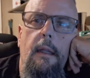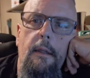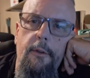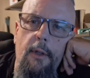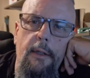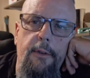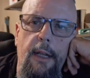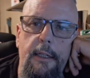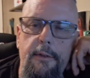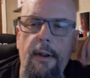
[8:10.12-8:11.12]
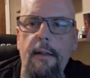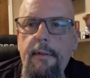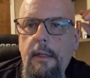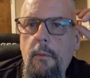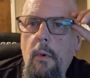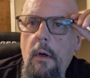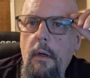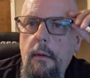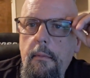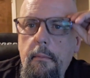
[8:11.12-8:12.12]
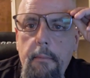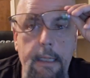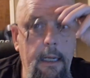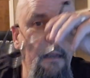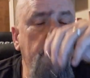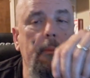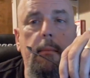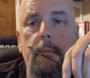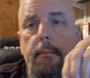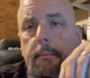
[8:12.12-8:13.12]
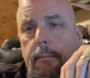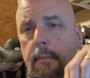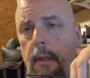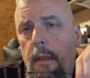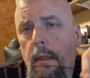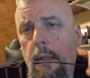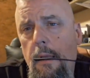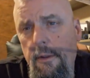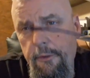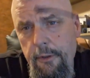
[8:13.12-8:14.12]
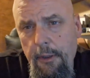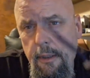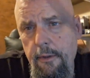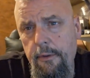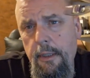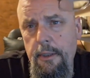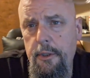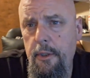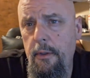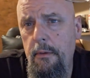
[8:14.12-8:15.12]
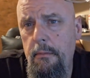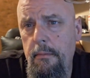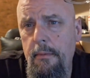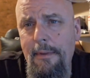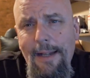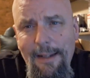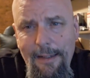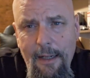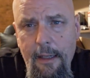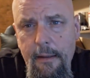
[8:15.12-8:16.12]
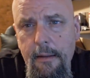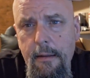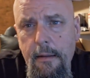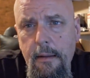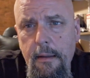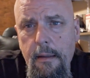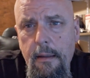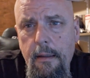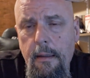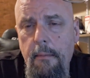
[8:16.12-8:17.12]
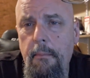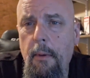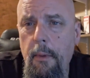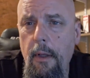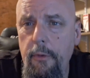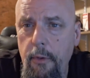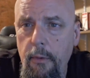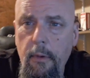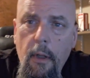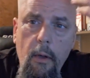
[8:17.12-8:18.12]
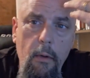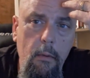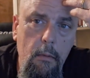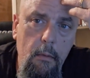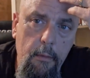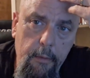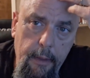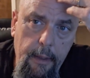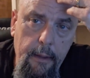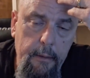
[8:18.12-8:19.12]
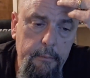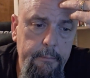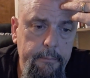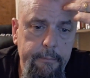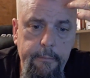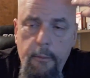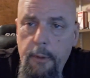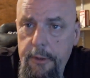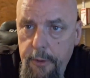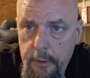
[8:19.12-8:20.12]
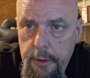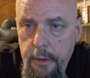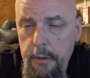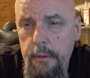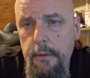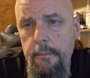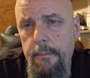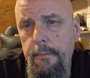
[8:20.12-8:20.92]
So, has the H5N1 become a serious issue? Not yet. But we also know that researchers,